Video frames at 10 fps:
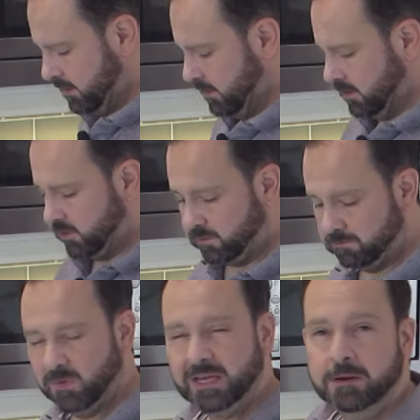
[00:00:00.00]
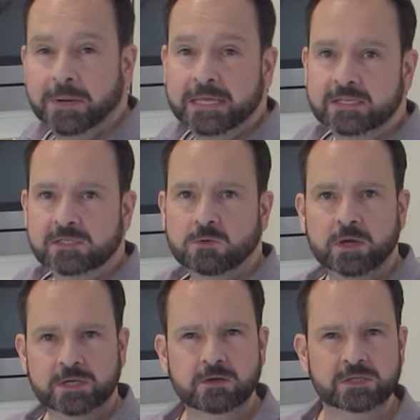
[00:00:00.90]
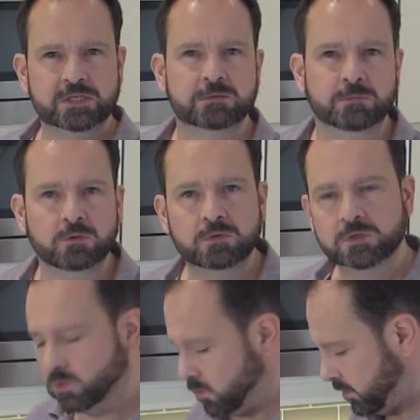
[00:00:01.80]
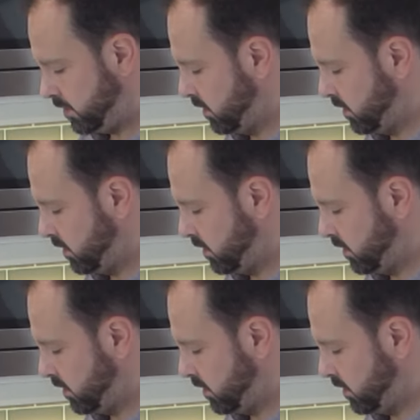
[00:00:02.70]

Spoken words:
because we're going to make this quite a nice smooth sauce.